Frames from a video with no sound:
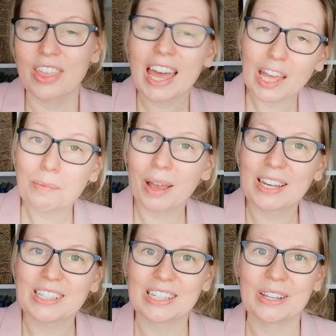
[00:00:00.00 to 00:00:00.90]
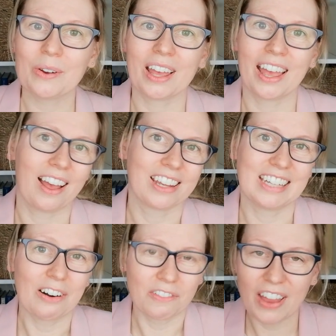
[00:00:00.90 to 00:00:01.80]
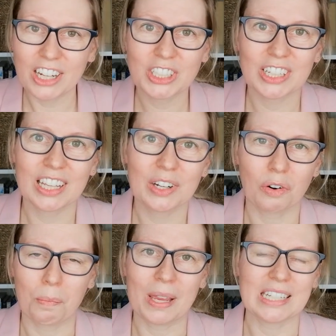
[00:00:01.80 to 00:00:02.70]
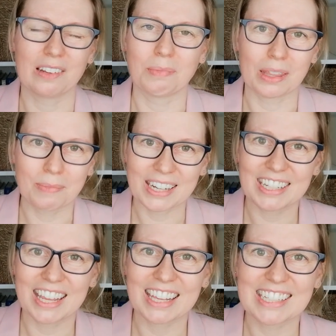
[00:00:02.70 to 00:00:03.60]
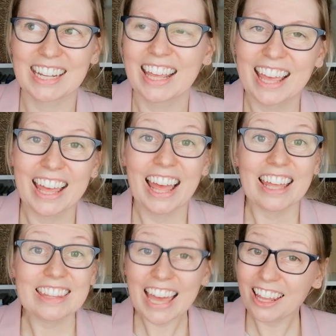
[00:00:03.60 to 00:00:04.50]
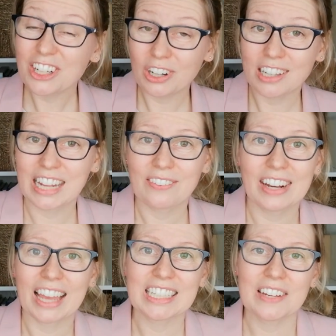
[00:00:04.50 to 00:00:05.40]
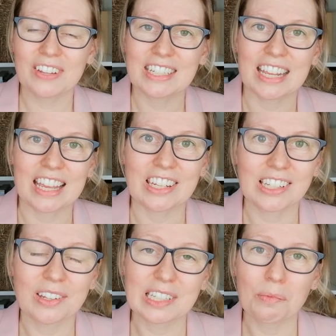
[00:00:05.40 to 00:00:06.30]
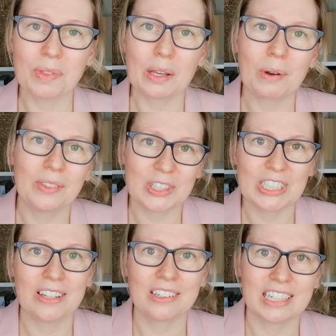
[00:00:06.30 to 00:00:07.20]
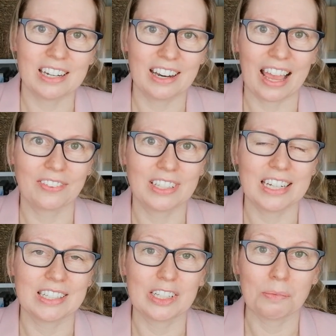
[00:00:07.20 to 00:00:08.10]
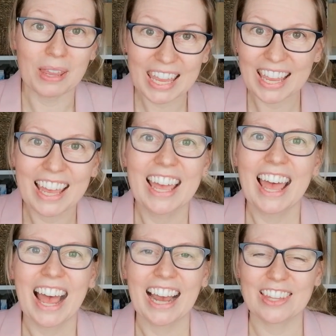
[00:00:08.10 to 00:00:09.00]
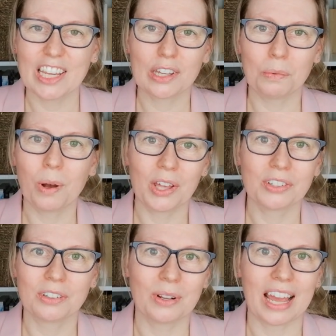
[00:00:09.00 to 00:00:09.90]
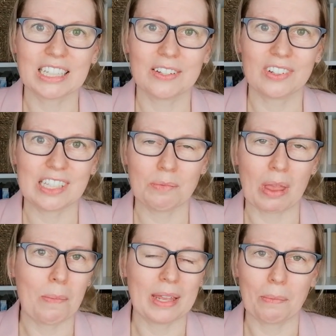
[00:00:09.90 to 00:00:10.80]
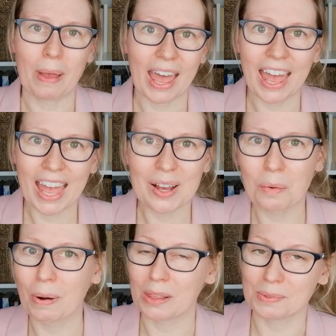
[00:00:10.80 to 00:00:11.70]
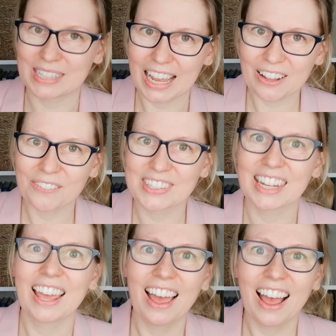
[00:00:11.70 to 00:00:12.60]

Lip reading: Then I might do a derivation or a piece of mathematics. Then I tried to have an activity, so something where the students didn't have to listen to me and they could work through an activity maybe in a pair or by themselves.